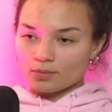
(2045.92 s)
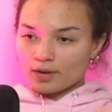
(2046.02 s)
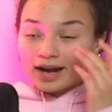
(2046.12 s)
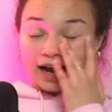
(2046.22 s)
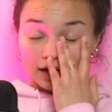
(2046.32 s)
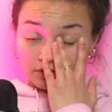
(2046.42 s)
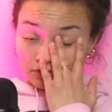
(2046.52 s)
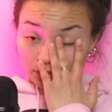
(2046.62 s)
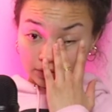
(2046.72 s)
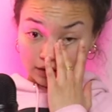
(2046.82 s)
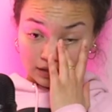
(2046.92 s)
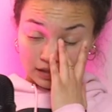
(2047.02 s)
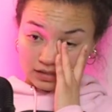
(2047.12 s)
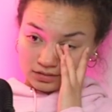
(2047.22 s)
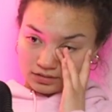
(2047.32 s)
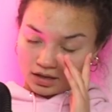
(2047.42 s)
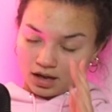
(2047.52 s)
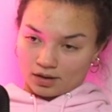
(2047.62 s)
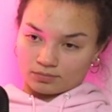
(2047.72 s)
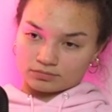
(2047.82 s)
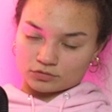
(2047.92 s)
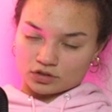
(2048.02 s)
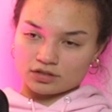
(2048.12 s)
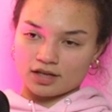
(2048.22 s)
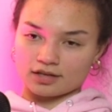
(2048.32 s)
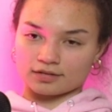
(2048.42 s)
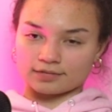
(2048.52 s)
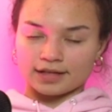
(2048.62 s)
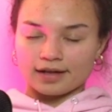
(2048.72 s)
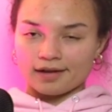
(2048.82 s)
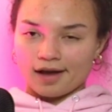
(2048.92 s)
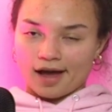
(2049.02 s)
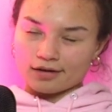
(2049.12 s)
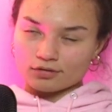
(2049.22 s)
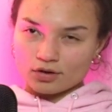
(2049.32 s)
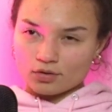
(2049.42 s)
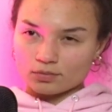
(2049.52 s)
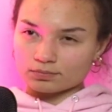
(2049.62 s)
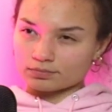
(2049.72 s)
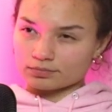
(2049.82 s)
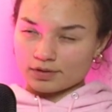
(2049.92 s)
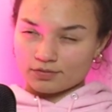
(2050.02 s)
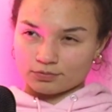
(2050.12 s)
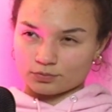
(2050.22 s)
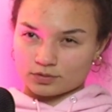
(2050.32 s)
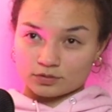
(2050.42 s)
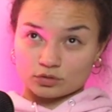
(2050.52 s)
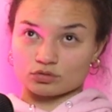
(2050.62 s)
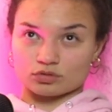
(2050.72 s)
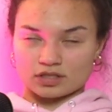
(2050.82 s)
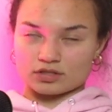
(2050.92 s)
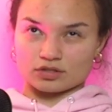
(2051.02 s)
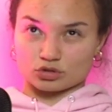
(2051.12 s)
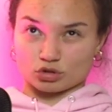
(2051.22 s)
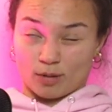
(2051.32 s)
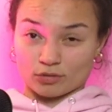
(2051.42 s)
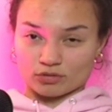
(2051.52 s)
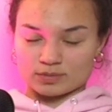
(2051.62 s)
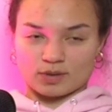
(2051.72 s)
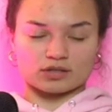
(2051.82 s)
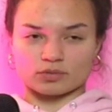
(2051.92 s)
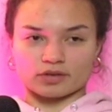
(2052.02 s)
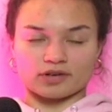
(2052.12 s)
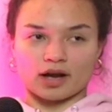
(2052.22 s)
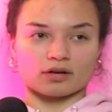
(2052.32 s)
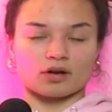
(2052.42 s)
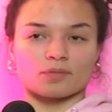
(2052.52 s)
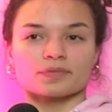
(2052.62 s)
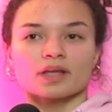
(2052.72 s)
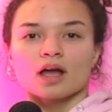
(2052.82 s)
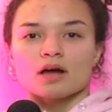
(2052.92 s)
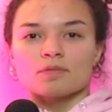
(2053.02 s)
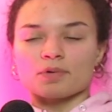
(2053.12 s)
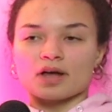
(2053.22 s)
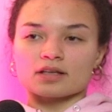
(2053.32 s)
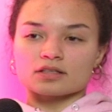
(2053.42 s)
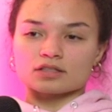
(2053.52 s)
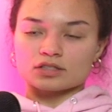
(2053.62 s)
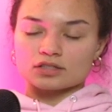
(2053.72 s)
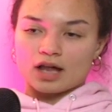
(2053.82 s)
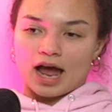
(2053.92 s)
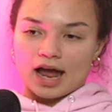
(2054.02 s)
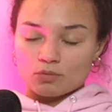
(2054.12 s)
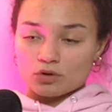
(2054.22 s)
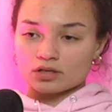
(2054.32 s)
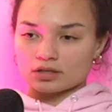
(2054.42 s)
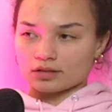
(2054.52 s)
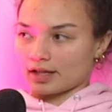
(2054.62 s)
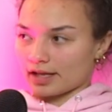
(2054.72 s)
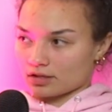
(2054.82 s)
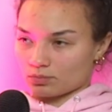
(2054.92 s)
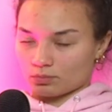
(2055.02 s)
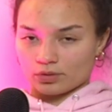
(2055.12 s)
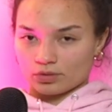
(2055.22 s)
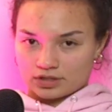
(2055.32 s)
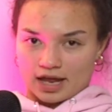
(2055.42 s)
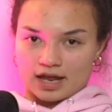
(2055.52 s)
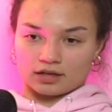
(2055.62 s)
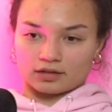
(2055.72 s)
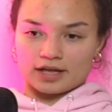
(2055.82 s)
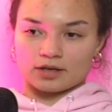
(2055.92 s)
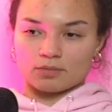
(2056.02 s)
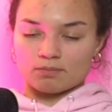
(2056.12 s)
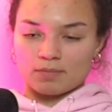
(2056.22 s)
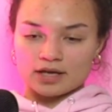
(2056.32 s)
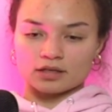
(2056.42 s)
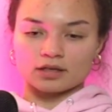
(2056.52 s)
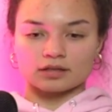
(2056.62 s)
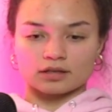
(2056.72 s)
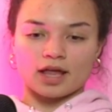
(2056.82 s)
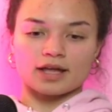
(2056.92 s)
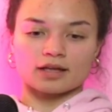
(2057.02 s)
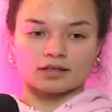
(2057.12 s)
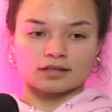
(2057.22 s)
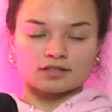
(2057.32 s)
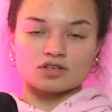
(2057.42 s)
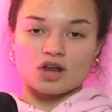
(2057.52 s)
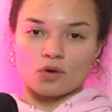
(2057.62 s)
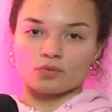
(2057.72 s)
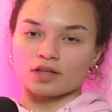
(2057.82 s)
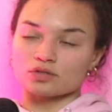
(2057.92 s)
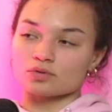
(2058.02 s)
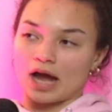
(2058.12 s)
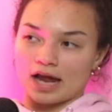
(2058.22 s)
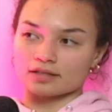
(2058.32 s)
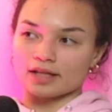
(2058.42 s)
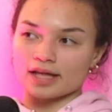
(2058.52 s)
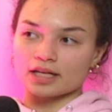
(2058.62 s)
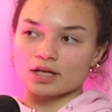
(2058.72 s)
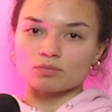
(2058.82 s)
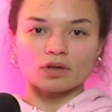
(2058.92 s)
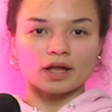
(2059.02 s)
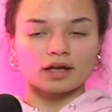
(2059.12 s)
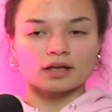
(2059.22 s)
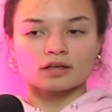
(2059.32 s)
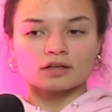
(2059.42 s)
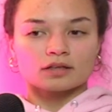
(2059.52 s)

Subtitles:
the way I view it is just, like, I don't know if this is trauma response or whatever. I don't know. But I would, like we were saying, like, make it, like, known that you kind of like him. Like,